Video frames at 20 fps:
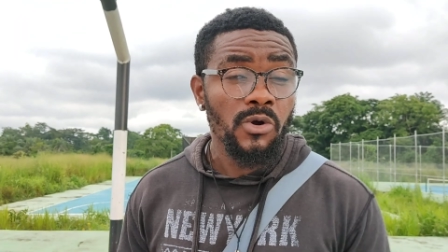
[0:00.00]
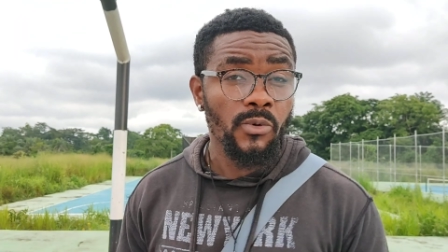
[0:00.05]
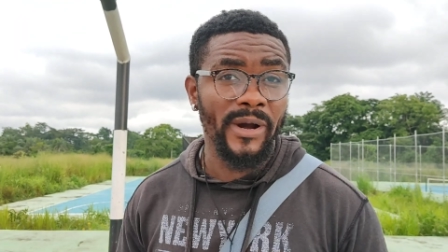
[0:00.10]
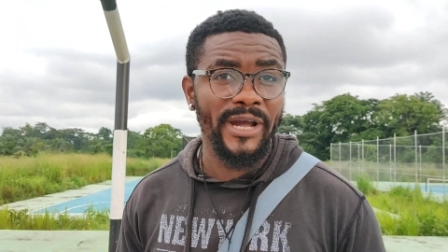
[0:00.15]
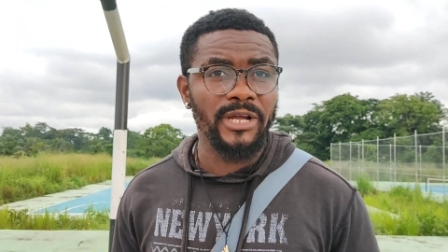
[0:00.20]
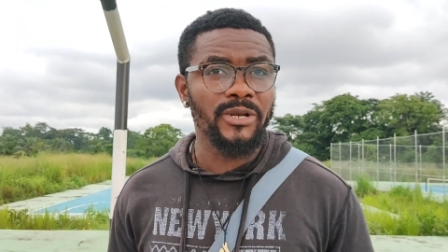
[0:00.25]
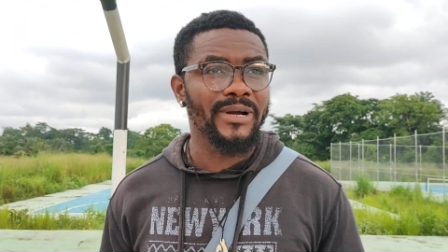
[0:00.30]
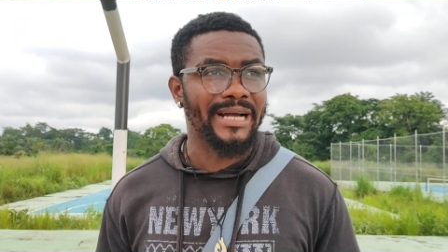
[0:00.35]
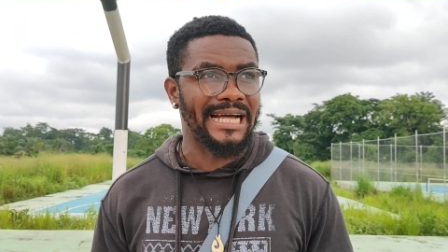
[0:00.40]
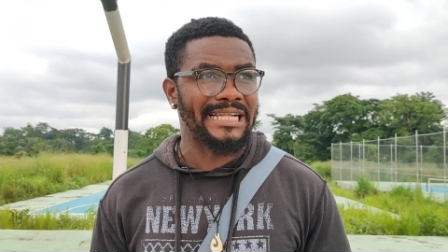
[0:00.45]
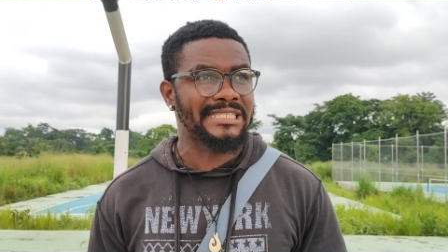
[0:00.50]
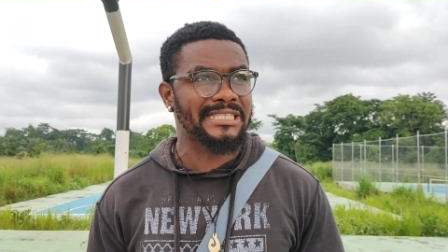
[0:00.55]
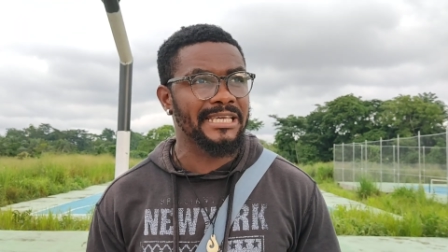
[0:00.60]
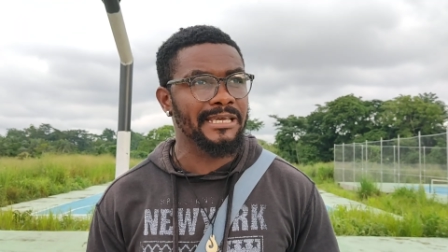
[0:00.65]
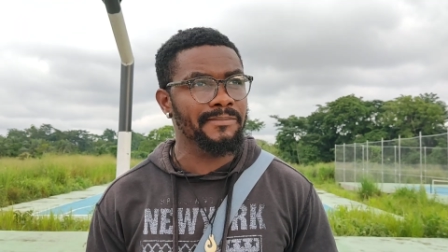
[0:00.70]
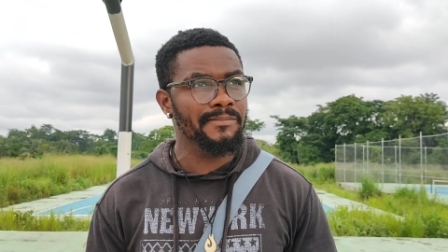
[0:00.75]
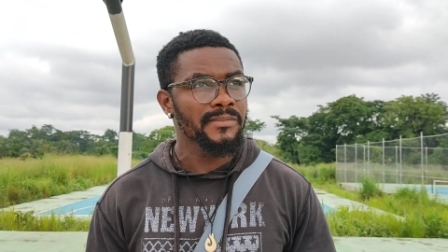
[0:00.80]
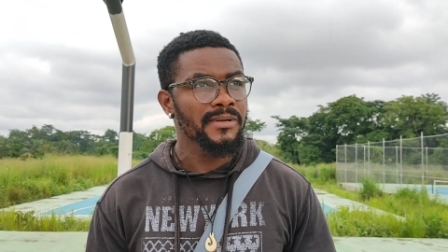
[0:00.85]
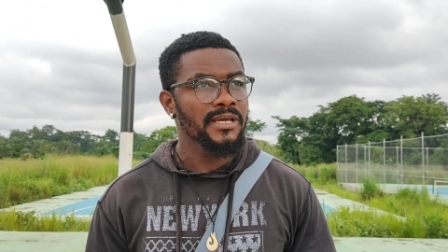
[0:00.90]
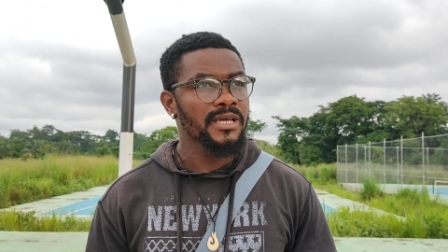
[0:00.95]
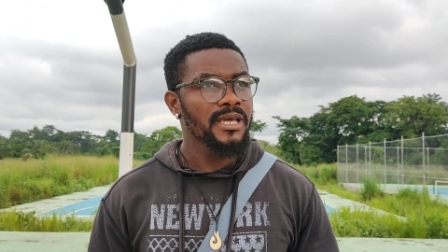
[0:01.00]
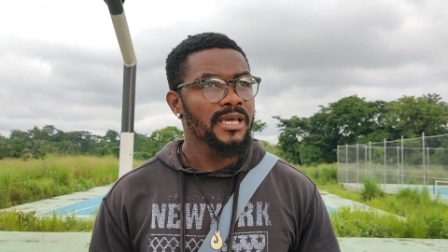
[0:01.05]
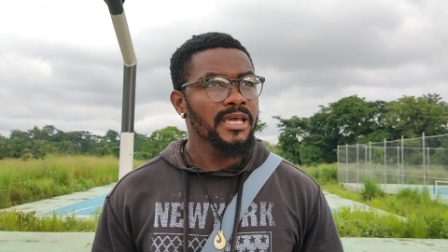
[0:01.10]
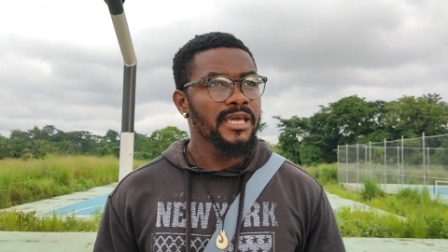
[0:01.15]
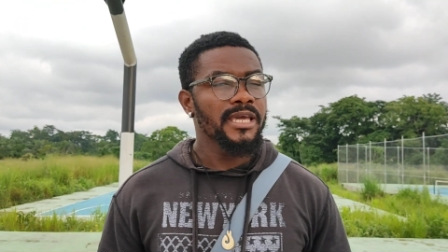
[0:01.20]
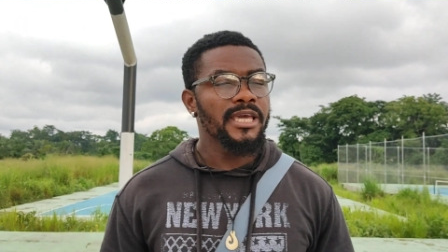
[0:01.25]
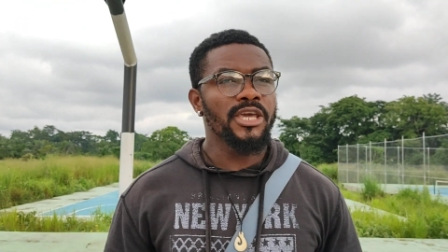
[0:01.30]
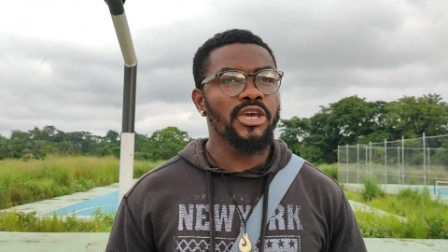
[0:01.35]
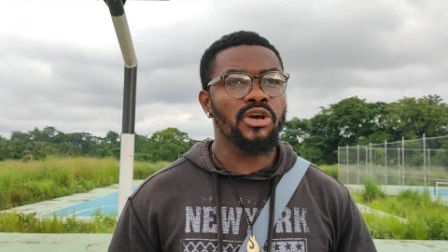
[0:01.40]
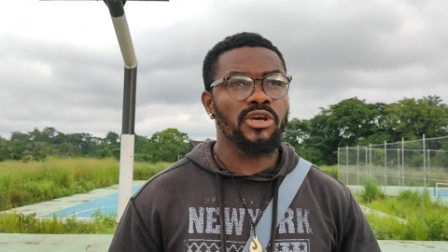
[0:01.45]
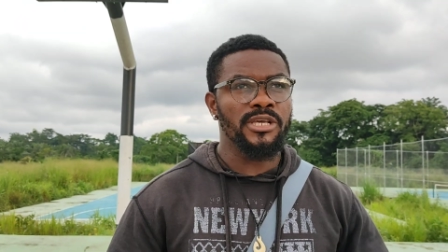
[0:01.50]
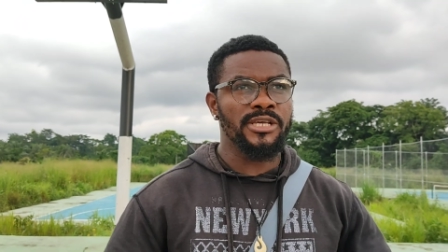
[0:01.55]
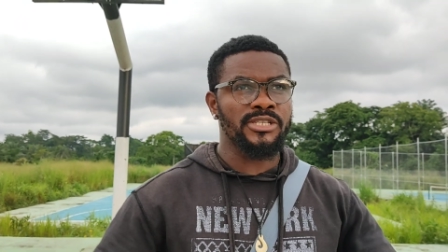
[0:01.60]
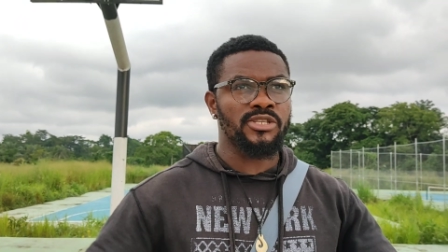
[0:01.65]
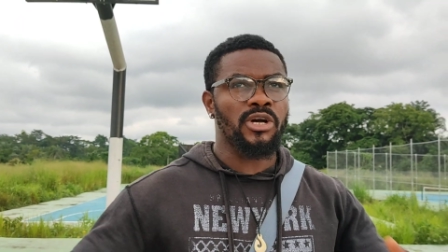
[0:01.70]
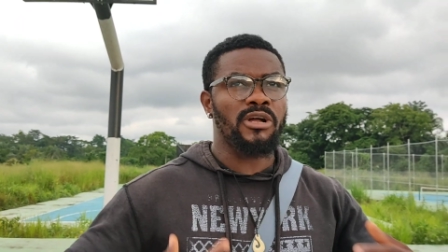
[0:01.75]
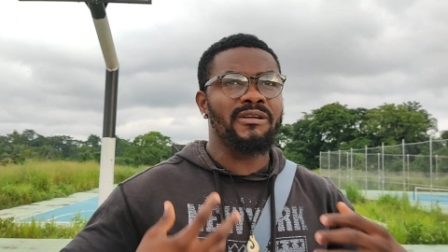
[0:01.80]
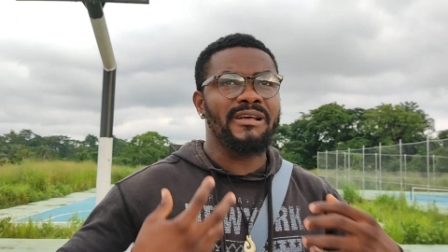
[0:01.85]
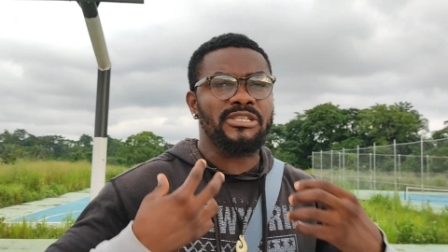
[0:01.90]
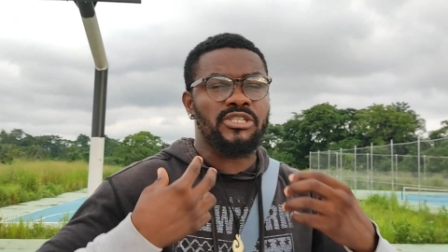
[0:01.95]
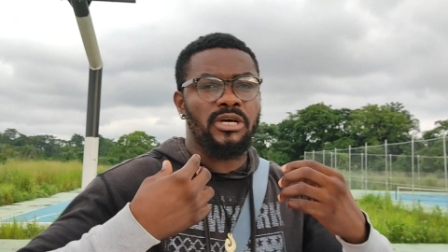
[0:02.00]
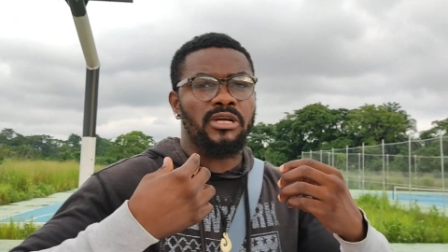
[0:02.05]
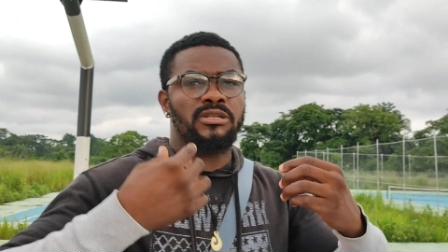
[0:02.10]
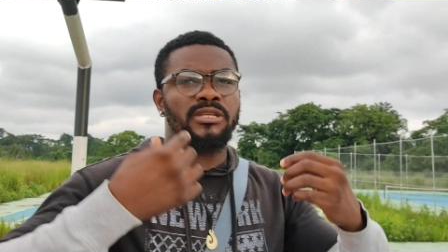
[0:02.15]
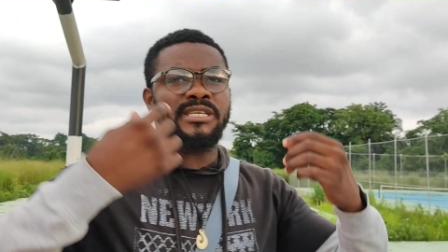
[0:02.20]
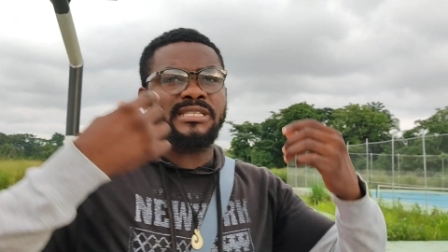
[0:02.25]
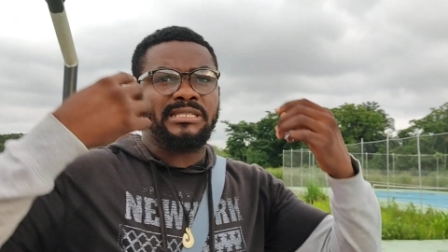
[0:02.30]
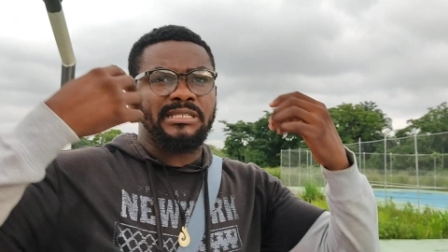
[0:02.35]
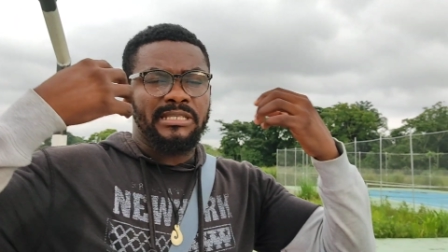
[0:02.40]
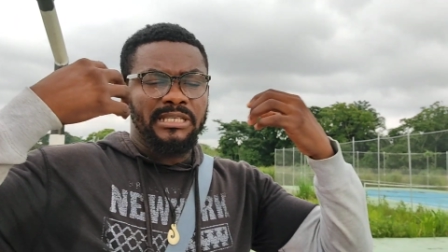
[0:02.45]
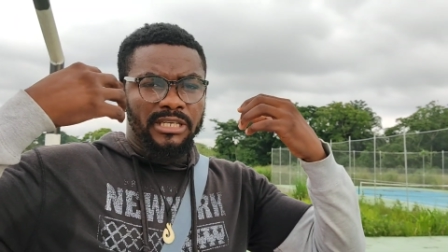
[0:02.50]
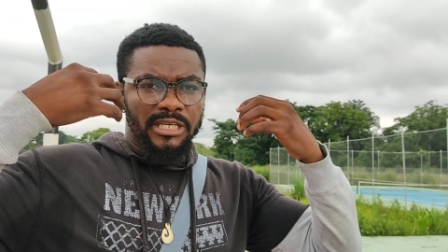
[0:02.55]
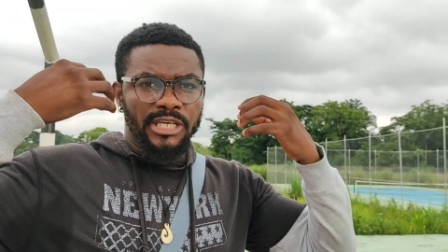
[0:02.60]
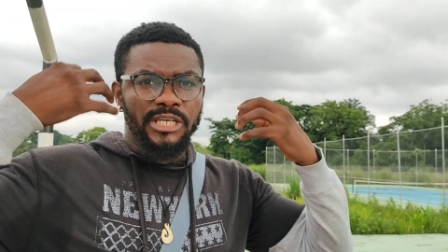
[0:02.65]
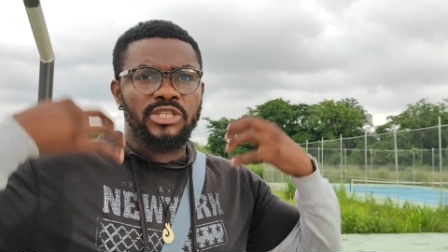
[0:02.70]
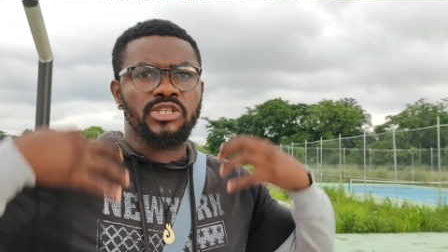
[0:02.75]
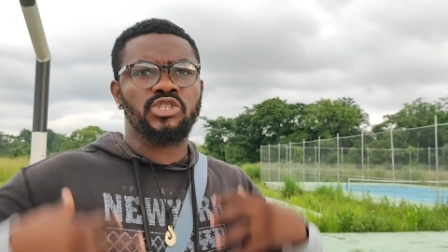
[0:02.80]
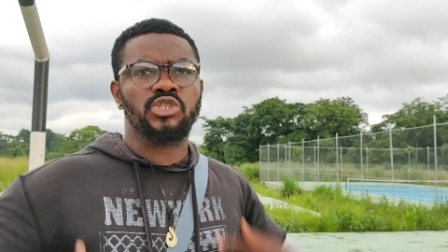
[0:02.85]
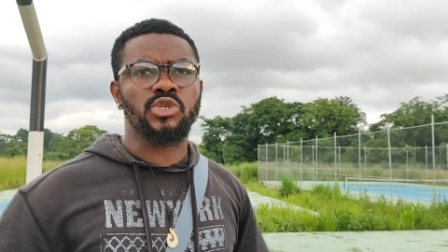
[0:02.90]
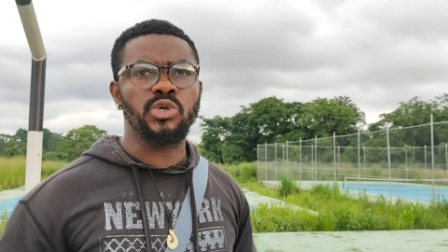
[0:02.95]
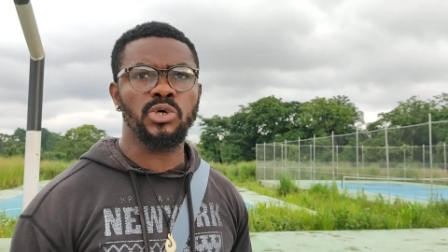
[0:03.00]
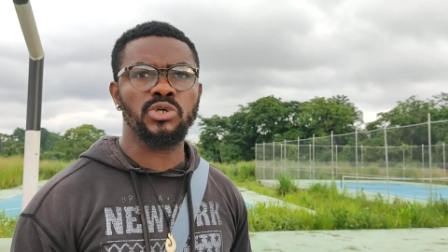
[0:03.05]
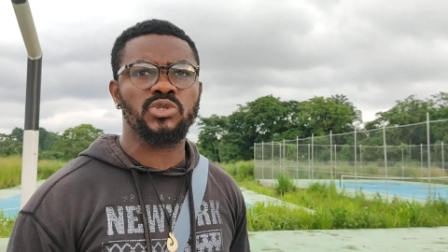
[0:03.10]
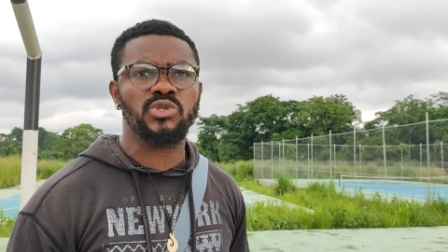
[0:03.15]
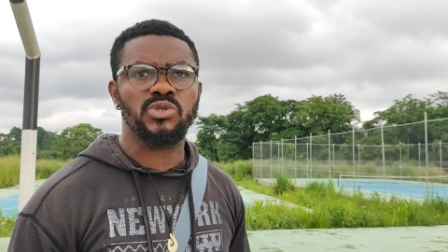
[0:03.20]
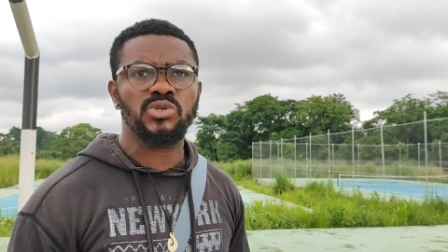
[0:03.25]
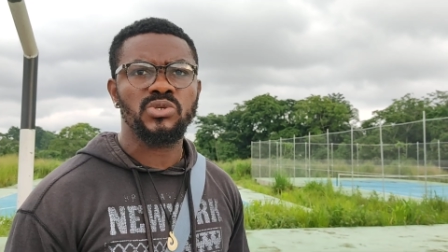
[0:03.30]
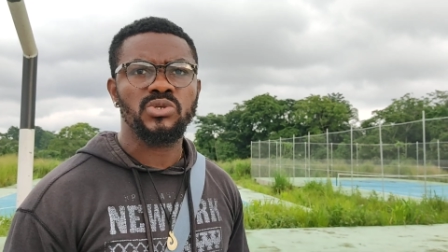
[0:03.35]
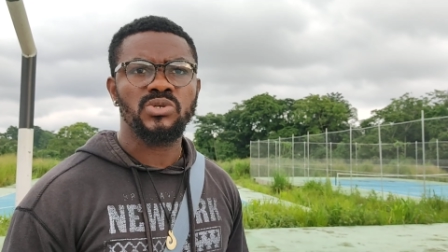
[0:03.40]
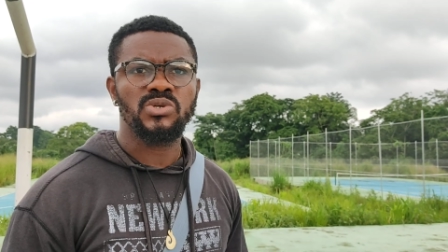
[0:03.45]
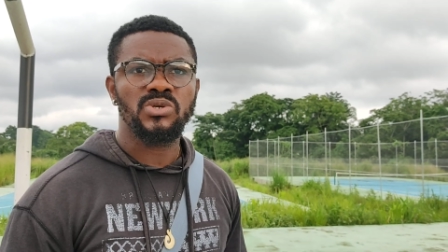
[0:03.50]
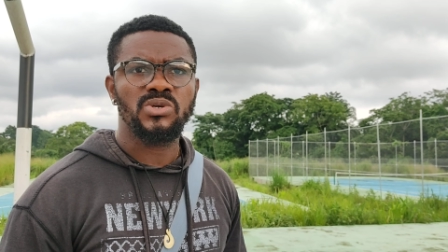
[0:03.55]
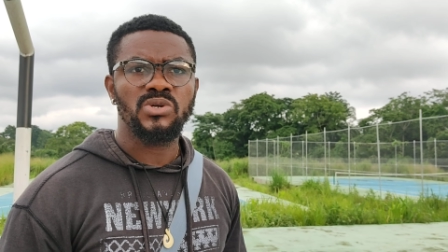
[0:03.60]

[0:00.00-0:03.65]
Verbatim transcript: When you look at him, he, he's always on his, his suit.